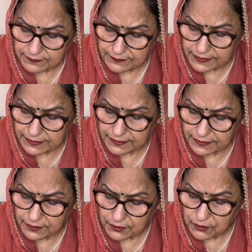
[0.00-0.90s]
They
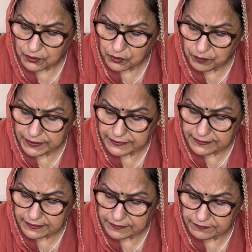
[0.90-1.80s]
who meet the
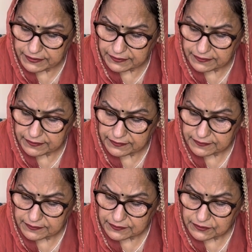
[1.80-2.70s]
living
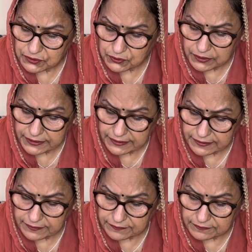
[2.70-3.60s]
truly
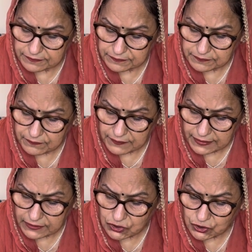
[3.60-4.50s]
live,
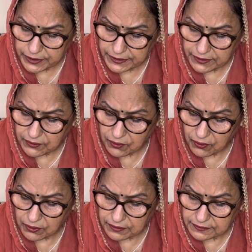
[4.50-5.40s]
enshrining
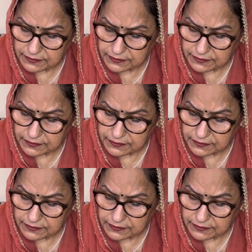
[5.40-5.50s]
God,